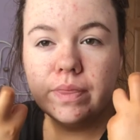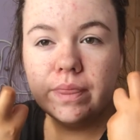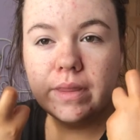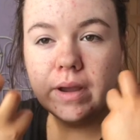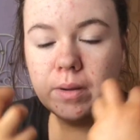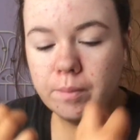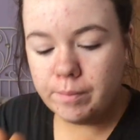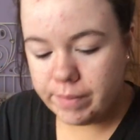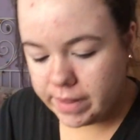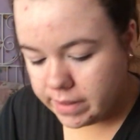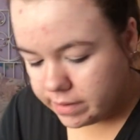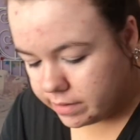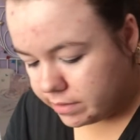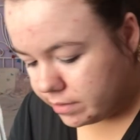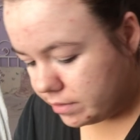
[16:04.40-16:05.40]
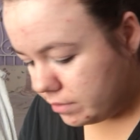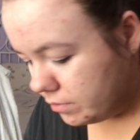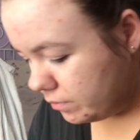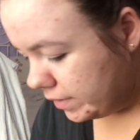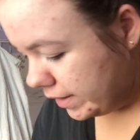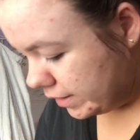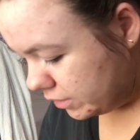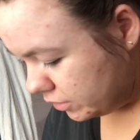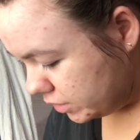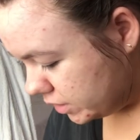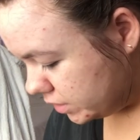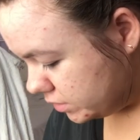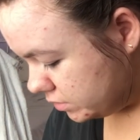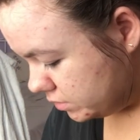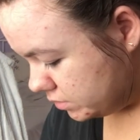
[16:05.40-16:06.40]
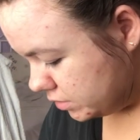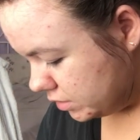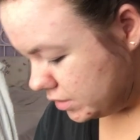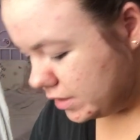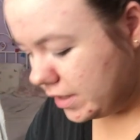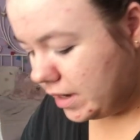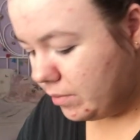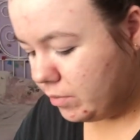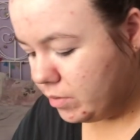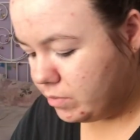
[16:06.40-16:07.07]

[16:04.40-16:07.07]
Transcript: they're a bit weird looking on the camera,